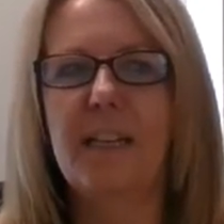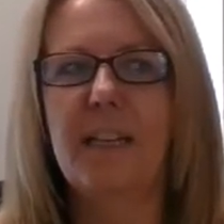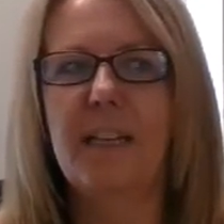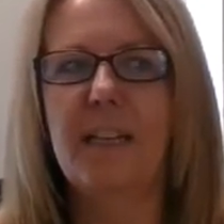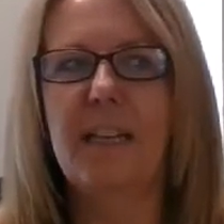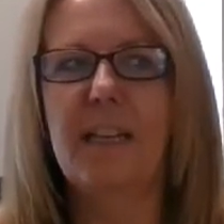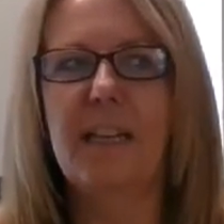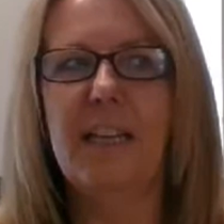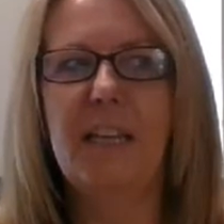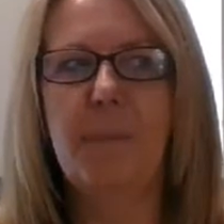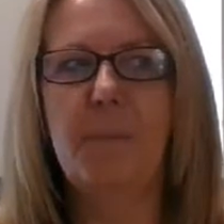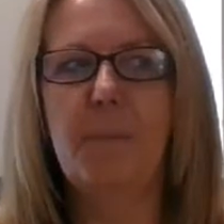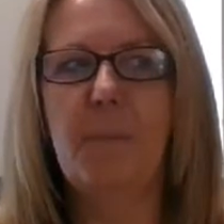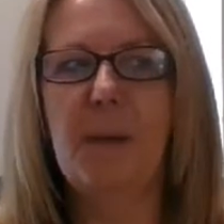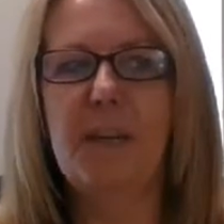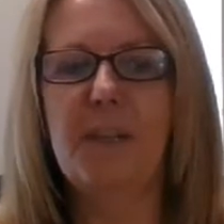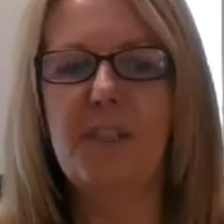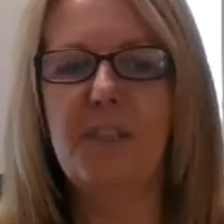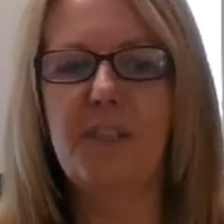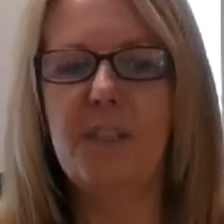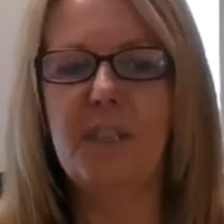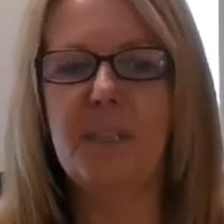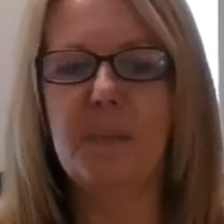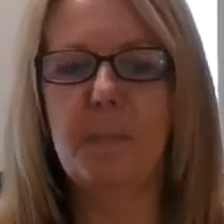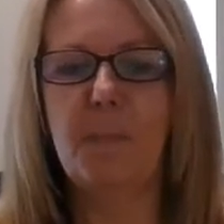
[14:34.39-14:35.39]
It might
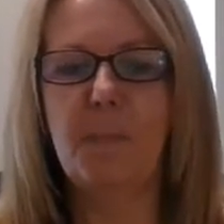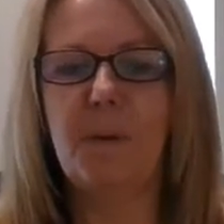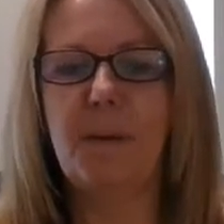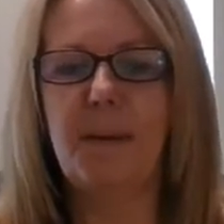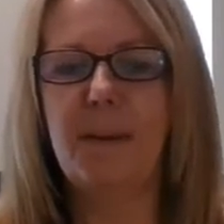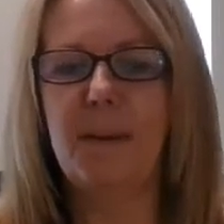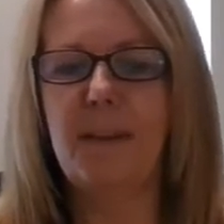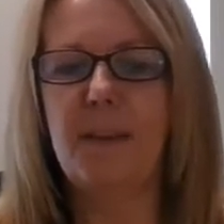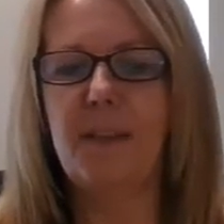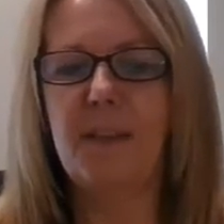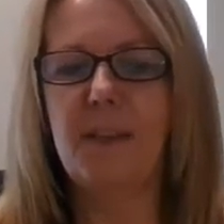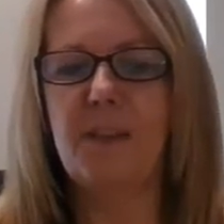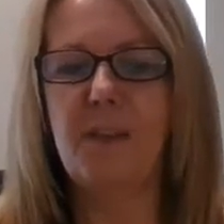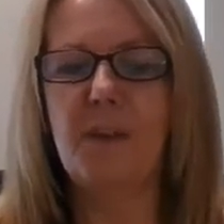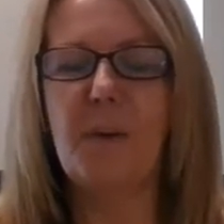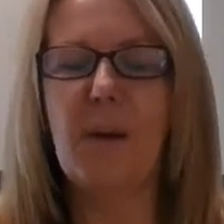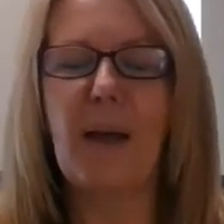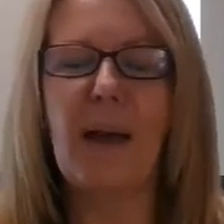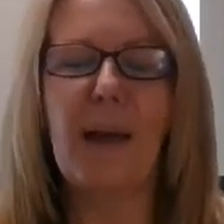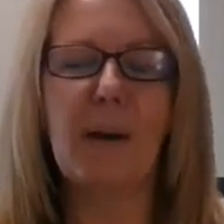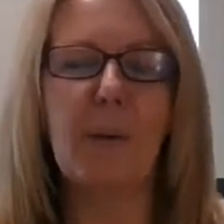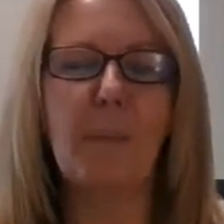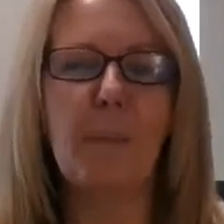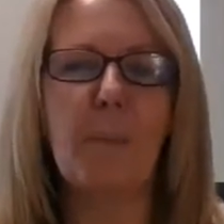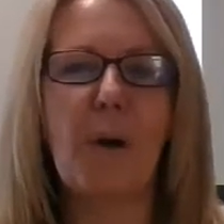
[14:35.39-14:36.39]
just be that you had
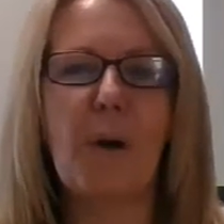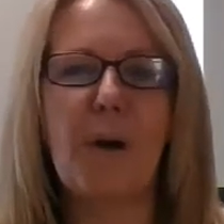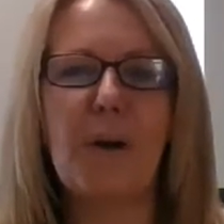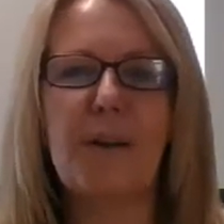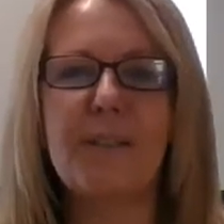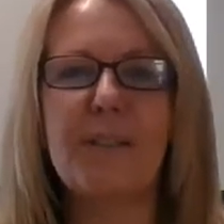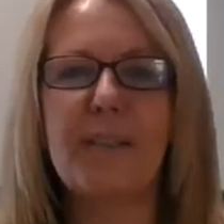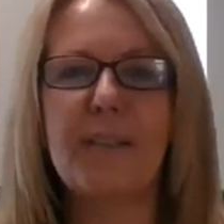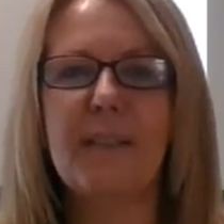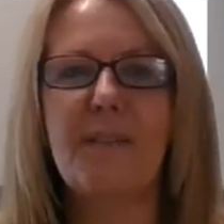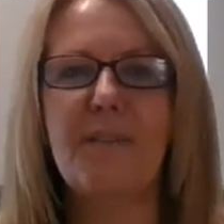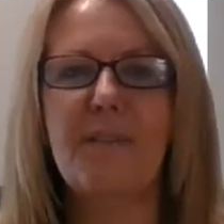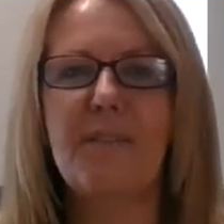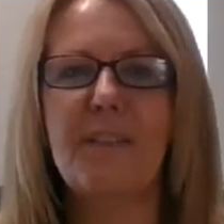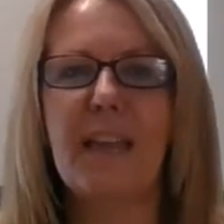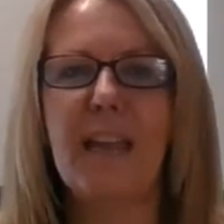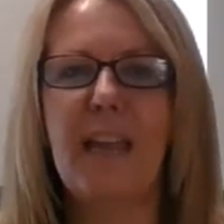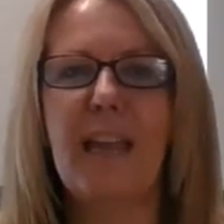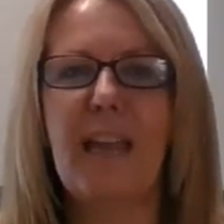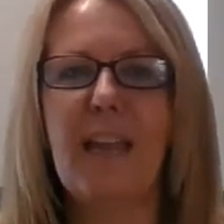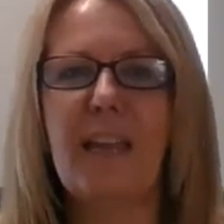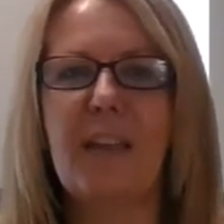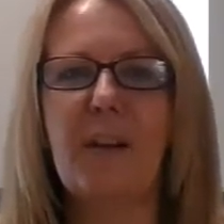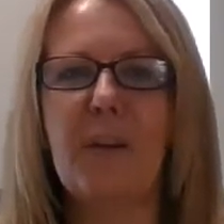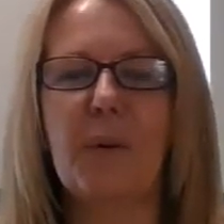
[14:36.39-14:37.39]
a positive
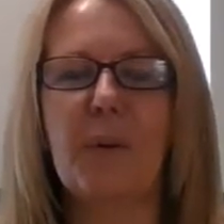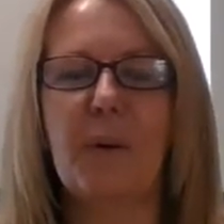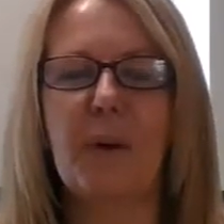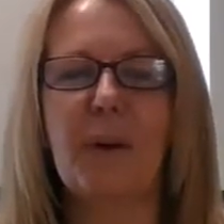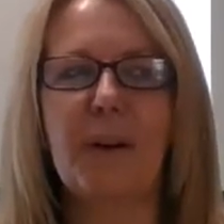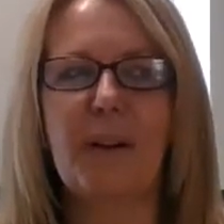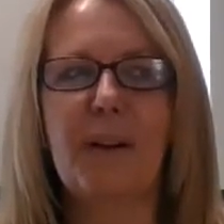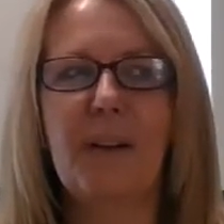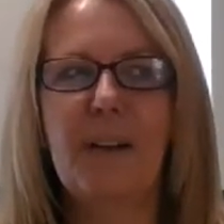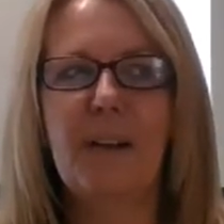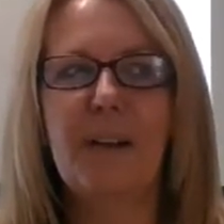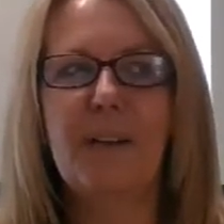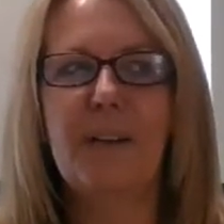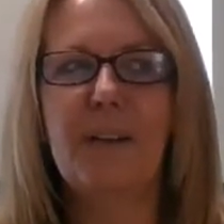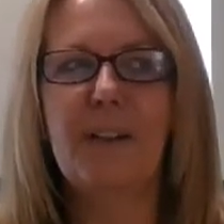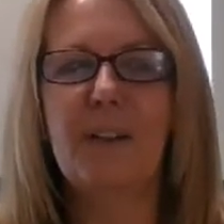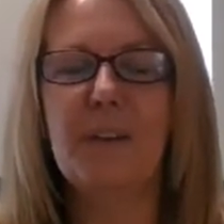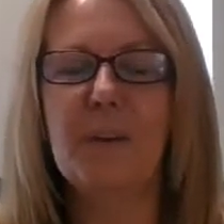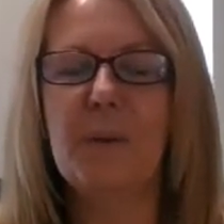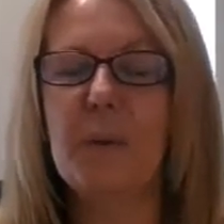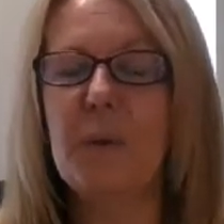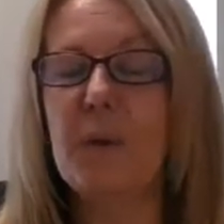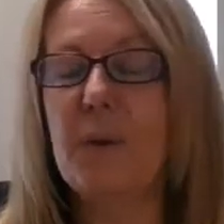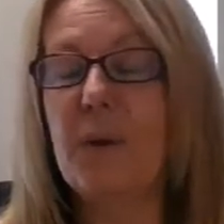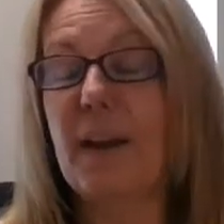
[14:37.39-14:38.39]
day, or
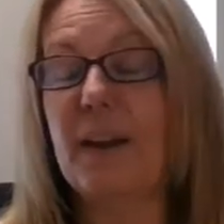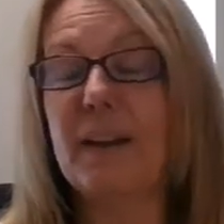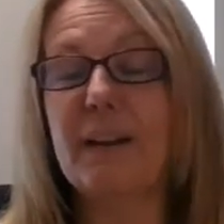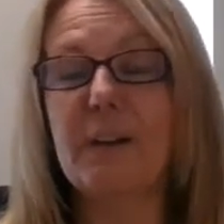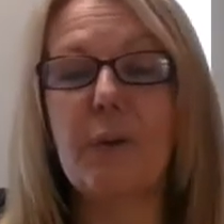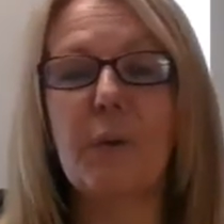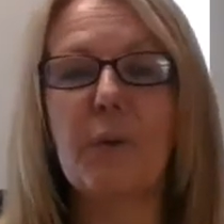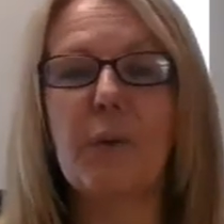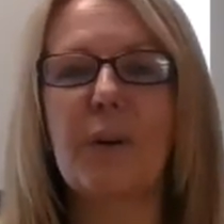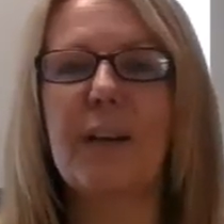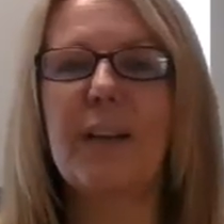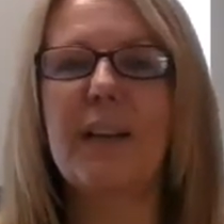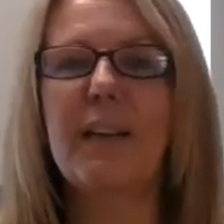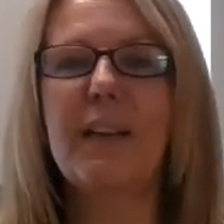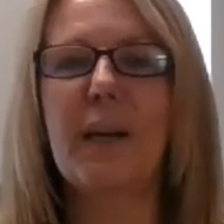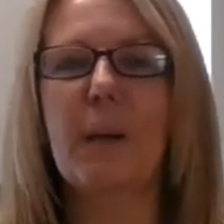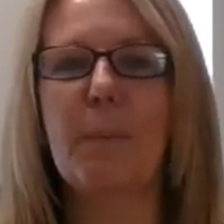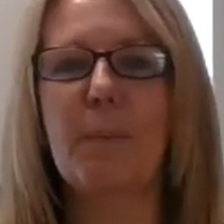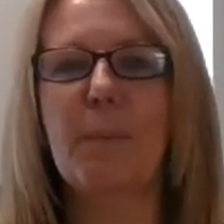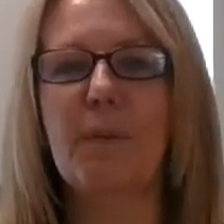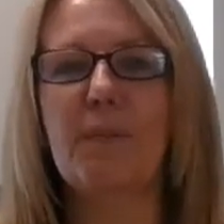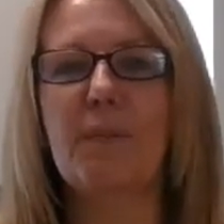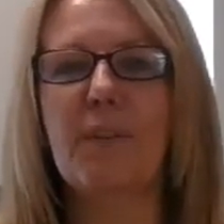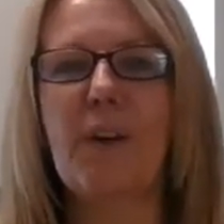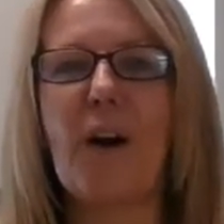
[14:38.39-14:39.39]
you had a great cup
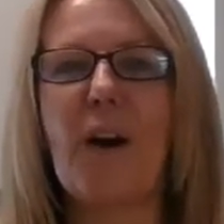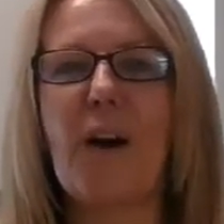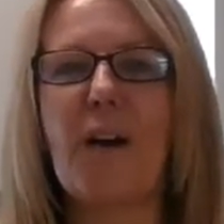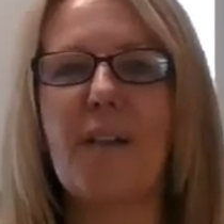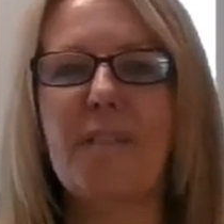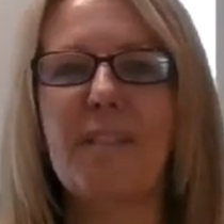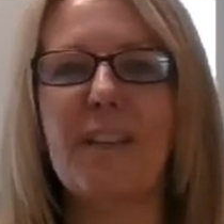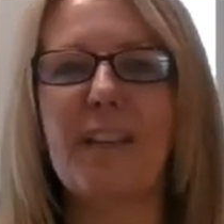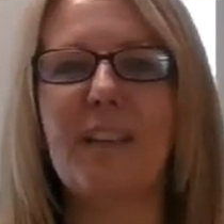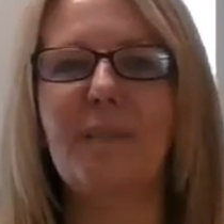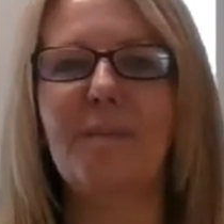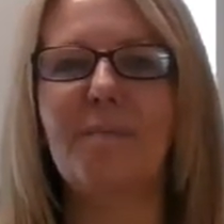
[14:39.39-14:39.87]
of coffee.